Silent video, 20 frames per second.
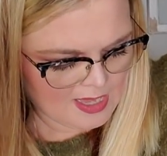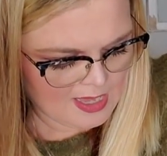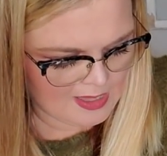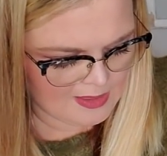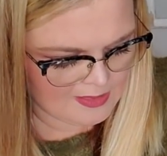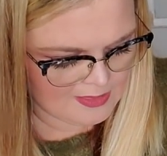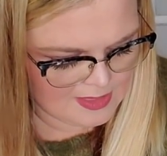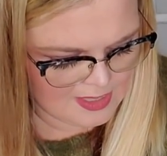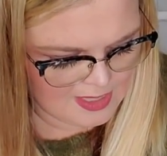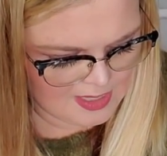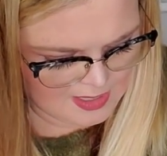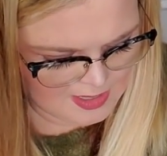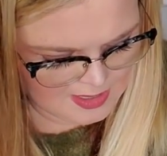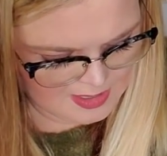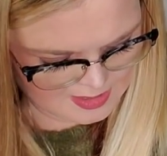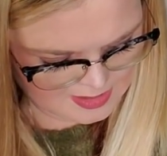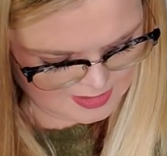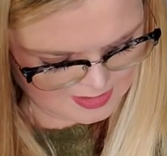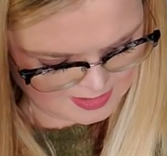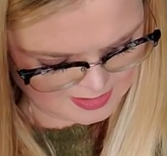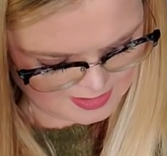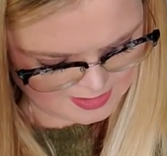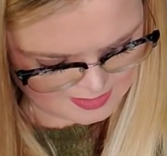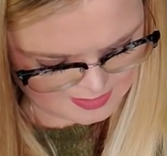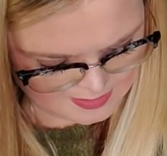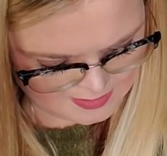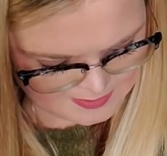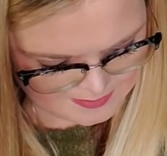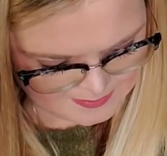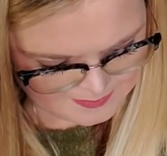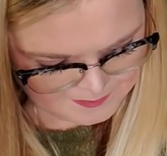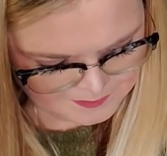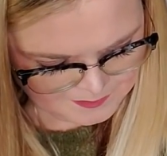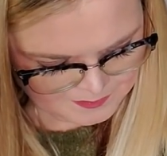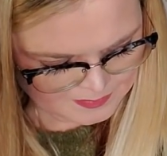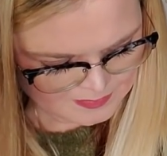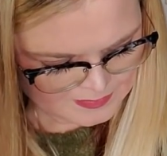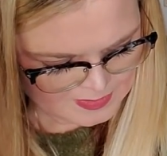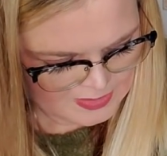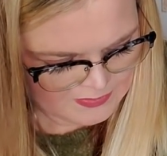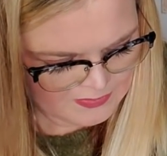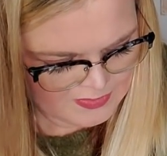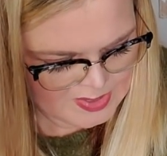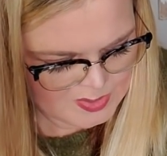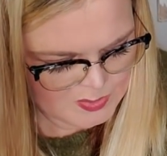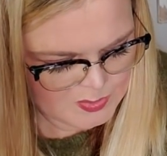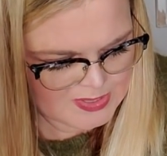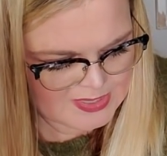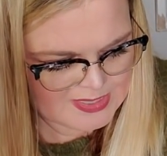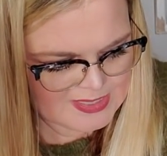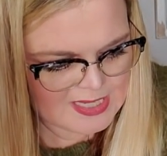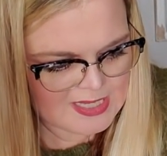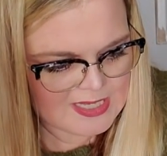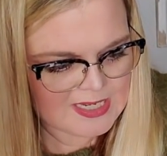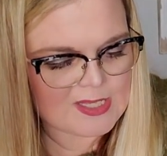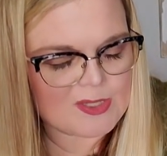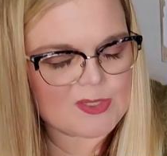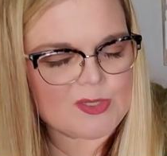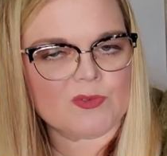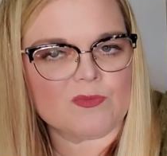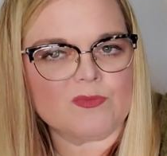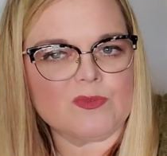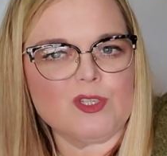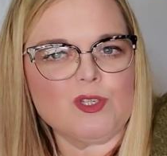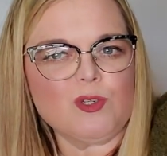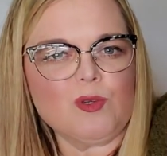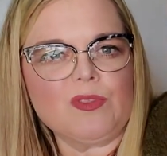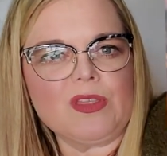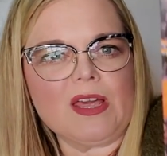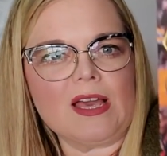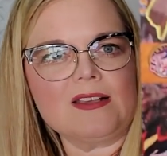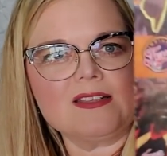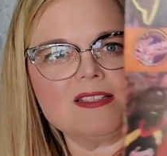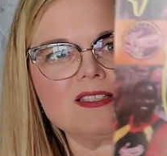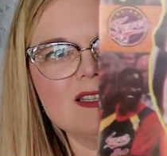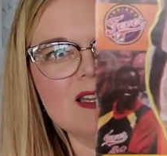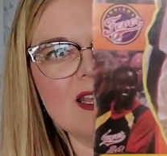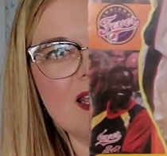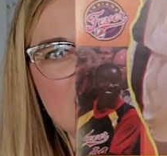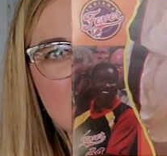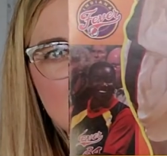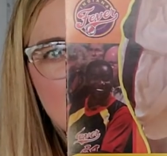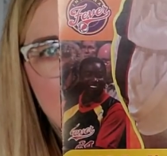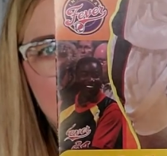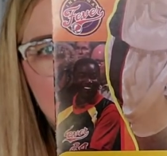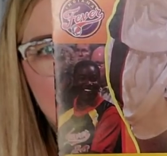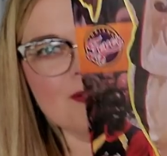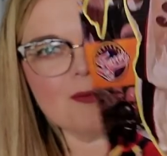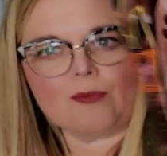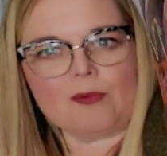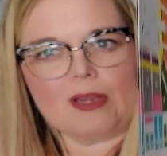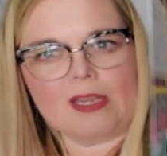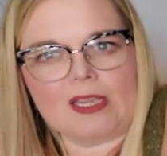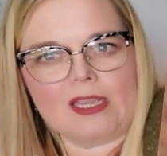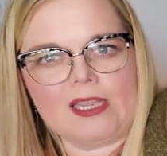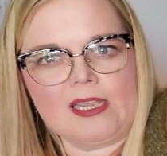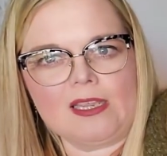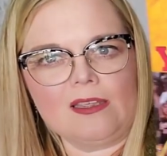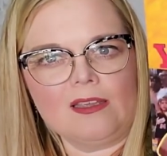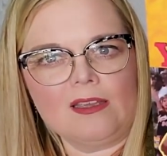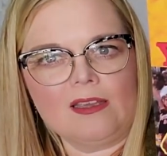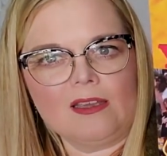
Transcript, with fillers: And then this was said is from 2003.